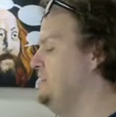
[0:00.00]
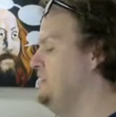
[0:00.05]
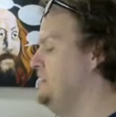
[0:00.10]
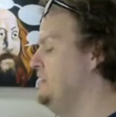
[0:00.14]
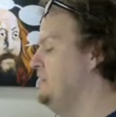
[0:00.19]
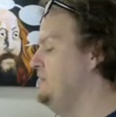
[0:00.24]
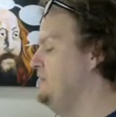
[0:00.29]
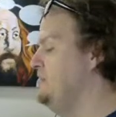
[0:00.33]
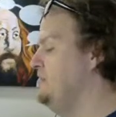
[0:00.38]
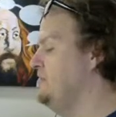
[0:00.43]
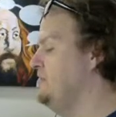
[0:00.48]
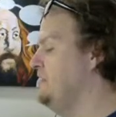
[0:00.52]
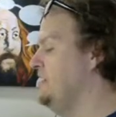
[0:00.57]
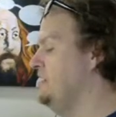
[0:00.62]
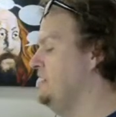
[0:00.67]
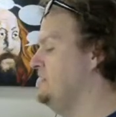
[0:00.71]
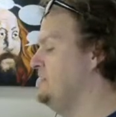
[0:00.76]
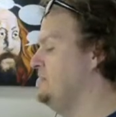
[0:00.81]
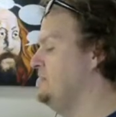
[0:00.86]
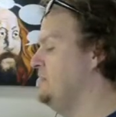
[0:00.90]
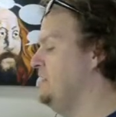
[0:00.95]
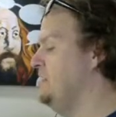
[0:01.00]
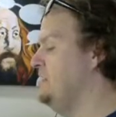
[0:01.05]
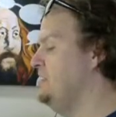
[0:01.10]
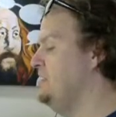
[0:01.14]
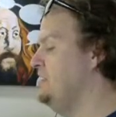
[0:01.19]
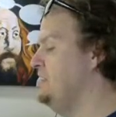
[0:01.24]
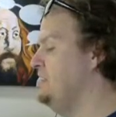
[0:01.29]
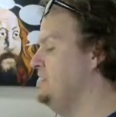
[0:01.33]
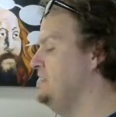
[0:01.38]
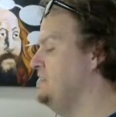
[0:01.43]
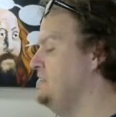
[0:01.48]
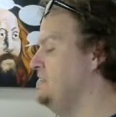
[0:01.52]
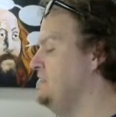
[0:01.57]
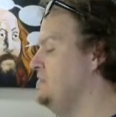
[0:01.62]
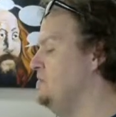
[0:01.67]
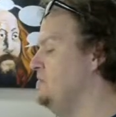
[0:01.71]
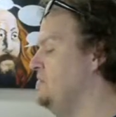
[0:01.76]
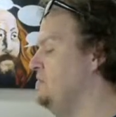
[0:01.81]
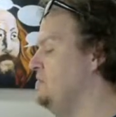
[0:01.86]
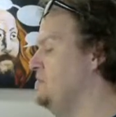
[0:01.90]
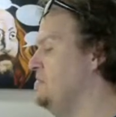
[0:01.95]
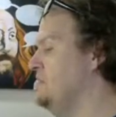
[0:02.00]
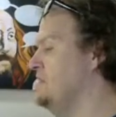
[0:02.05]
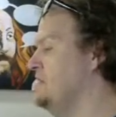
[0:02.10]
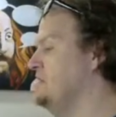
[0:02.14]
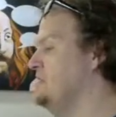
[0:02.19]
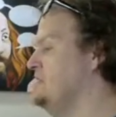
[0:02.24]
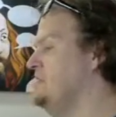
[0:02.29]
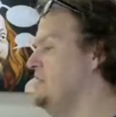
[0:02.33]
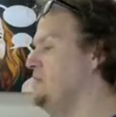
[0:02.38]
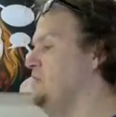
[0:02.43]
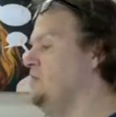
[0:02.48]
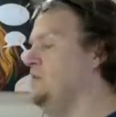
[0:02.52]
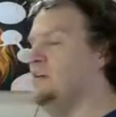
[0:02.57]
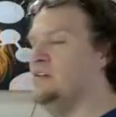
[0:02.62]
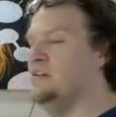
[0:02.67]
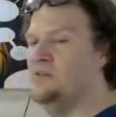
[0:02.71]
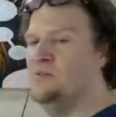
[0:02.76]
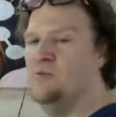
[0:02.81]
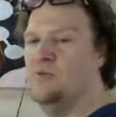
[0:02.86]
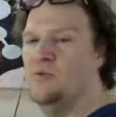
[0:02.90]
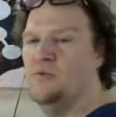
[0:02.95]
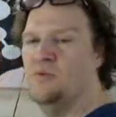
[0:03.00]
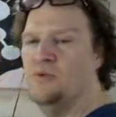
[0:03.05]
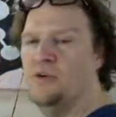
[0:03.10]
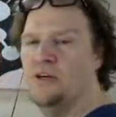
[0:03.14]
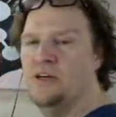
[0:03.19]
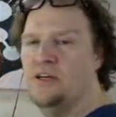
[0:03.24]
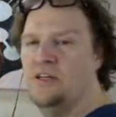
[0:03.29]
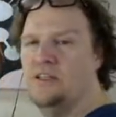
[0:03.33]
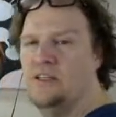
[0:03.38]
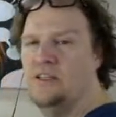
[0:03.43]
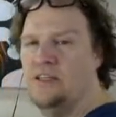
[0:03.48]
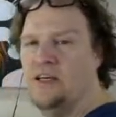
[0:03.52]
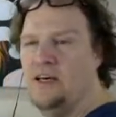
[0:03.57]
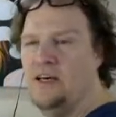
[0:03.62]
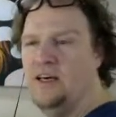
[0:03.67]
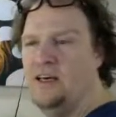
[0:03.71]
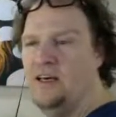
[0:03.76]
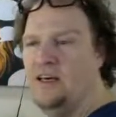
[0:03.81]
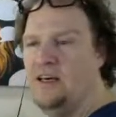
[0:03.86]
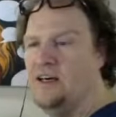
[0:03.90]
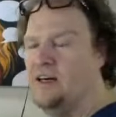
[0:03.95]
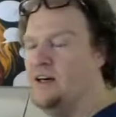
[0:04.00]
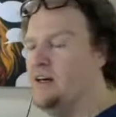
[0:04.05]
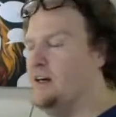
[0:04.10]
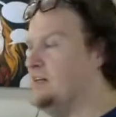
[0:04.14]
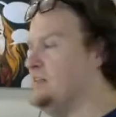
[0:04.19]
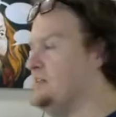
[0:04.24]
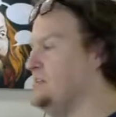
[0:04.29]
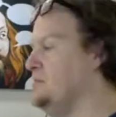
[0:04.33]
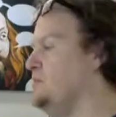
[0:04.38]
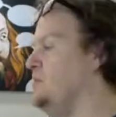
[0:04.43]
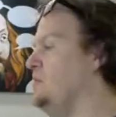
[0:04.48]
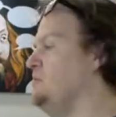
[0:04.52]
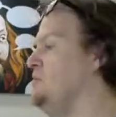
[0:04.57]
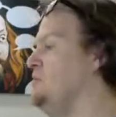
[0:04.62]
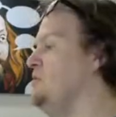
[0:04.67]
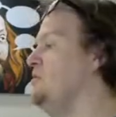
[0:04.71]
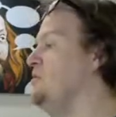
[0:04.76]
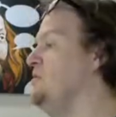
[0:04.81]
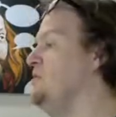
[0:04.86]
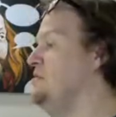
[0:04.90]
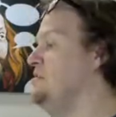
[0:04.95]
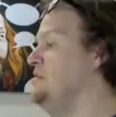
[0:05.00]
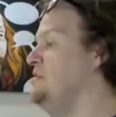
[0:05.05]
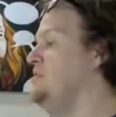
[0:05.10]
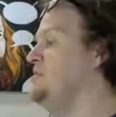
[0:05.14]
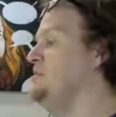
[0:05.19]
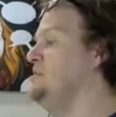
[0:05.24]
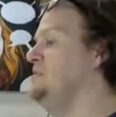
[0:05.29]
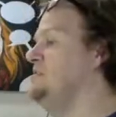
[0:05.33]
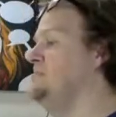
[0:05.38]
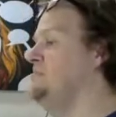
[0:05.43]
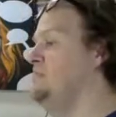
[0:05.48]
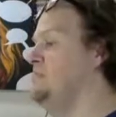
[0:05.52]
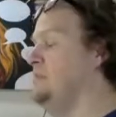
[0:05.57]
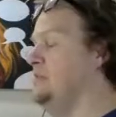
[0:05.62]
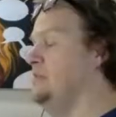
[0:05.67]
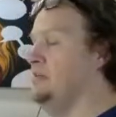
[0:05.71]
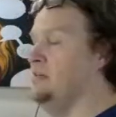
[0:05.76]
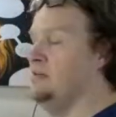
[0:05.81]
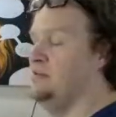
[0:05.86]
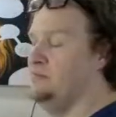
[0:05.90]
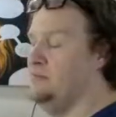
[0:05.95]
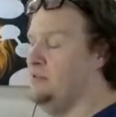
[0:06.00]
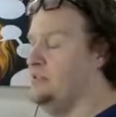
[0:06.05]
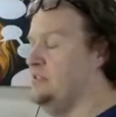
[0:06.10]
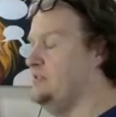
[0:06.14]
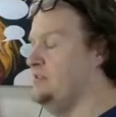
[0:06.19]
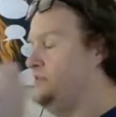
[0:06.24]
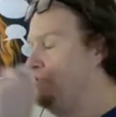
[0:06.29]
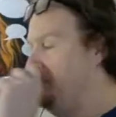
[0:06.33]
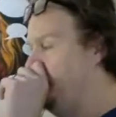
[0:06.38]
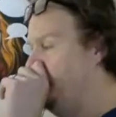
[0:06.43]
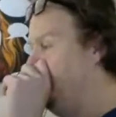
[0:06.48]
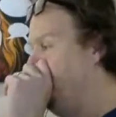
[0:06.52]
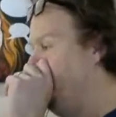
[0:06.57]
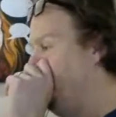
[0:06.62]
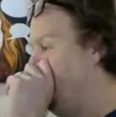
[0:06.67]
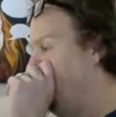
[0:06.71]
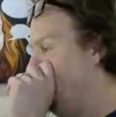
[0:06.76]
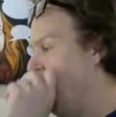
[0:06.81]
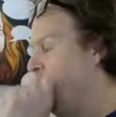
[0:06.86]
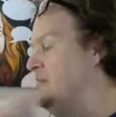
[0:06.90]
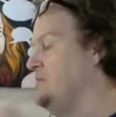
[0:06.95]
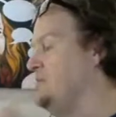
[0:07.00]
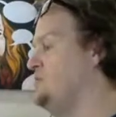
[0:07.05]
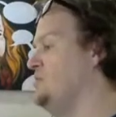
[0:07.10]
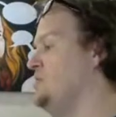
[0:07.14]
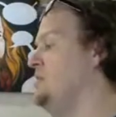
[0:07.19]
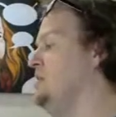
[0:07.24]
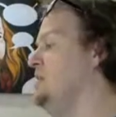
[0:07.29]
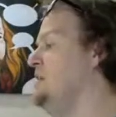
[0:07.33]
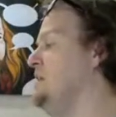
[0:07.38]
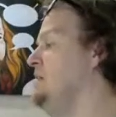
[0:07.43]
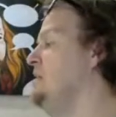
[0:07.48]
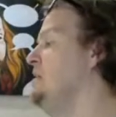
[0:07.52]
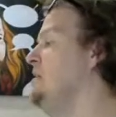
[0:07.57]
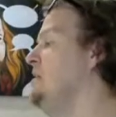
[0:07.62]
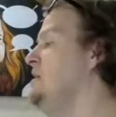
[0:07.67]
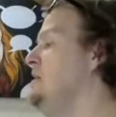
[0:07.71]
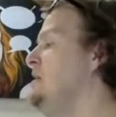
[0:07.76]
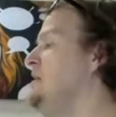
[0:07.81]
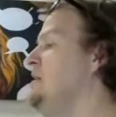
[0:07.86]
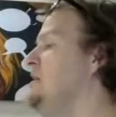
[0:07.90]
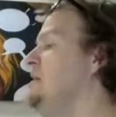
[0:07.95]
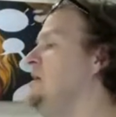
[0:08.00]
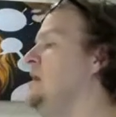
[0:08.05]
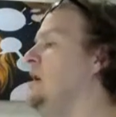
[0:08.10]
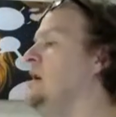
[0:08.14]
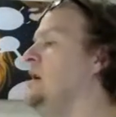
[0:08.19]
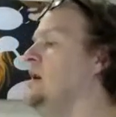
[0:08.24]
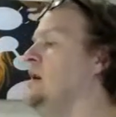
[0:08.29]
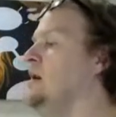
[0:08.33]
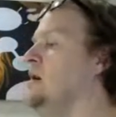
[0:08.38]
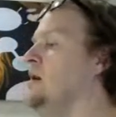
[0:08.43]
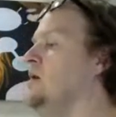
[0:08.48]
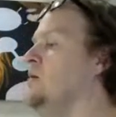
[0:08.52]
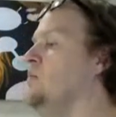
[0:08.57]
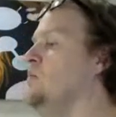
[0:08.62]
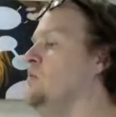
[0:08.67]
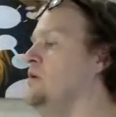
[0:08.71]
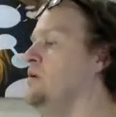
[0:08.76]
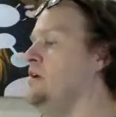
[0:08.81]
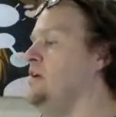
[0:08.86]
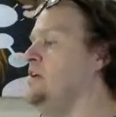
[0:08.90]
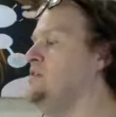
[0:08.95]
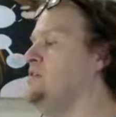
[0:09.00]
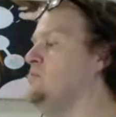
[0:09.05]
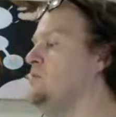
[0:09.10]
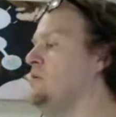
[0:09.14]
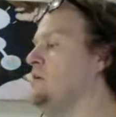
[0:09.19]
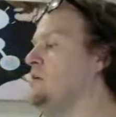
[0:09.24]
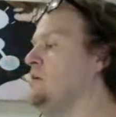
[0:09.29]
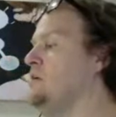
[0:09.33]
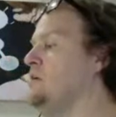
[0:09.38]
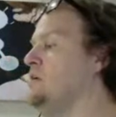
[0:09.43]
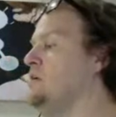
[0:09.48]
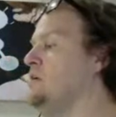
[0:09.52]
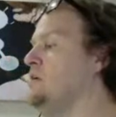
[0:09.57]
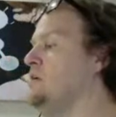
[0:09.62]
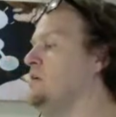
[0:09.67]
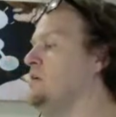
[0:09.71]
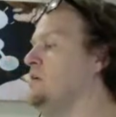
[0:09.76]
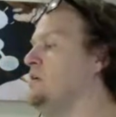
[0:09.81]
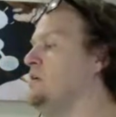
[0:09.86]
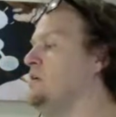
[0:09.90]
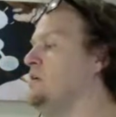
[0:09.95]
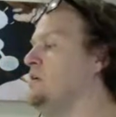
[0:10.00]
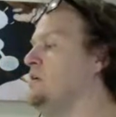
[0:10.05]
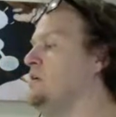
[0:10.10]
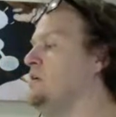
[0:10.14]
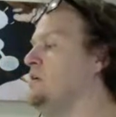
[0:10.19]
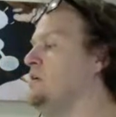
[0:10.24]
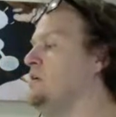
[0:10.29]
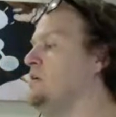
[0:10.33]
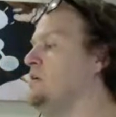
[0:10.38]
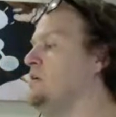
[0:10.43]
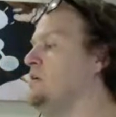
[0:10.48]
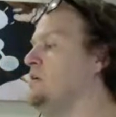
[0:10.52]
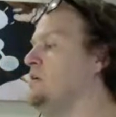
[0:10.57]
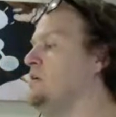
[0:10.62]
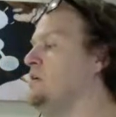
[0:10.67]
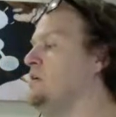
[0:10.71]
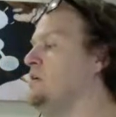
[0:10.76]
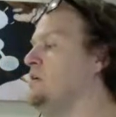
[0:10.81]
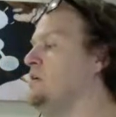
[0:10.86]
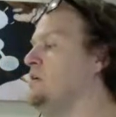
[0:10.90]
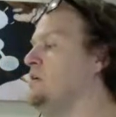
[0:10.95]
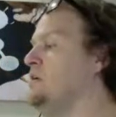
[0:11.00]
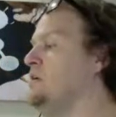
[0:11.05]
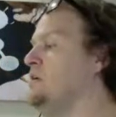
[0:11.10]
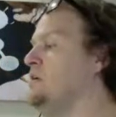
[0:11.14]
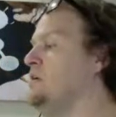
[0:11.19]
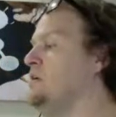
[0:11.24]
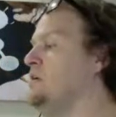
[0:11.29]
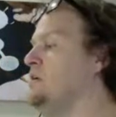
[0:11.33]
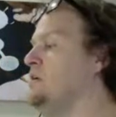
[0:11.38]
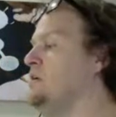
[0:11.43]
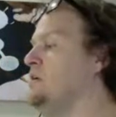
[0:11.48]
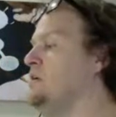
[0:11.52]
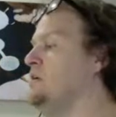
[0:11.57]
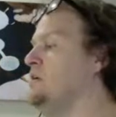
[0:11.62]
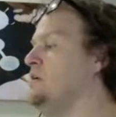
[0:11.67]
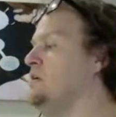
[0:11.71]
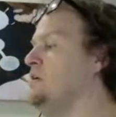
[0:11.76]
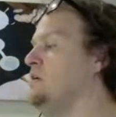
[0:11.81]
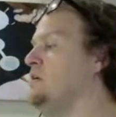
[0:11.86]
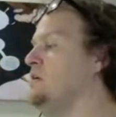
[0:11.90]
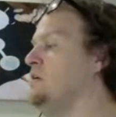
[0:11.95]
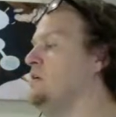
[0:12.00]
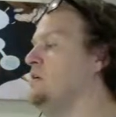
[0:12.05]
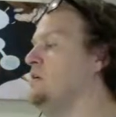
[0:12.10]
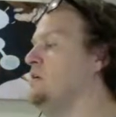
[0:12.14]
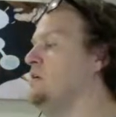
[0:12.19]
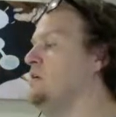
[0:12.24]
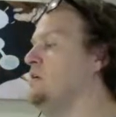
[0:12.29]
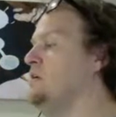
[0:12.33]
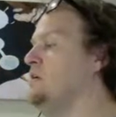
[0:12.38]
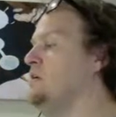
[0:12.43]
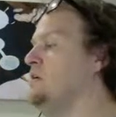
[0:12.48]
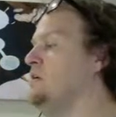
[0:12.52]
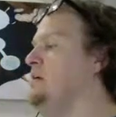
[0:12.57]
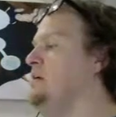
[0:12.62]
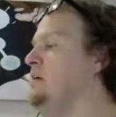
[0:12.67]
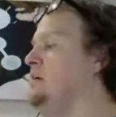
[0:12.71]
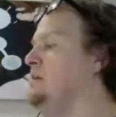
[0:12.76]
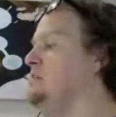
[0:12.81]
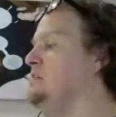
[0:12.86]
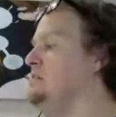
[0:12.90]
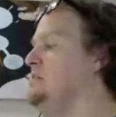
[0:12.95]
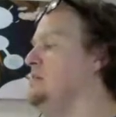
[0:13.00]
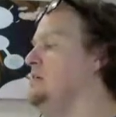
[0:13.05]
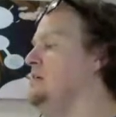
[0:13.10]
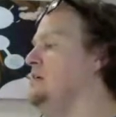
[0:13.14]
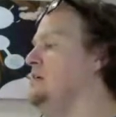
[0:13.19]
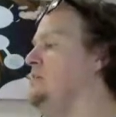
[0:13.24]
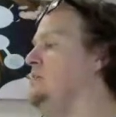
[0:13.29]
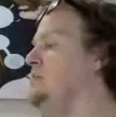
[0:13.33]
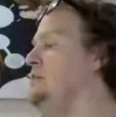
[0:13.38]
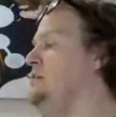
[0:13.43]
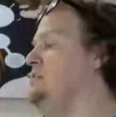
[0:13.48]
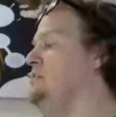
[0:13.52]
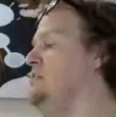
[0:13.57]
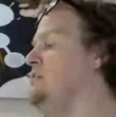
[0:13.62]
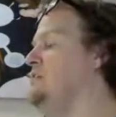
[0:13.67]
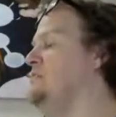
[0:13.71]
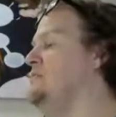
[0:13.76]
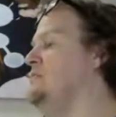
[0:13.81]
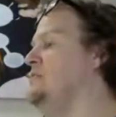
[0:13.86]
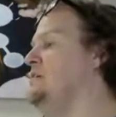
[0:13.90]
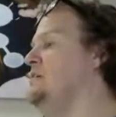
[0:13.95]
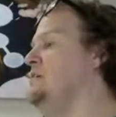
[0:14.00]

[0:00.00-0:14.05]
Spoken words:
if you've got some ideas or you want to work in the same way as we're working today, so what we're going to do is, just for anybody that might have joined late, we're each working on the same types of paper: red cardstock, yellow cardstock, and a piece of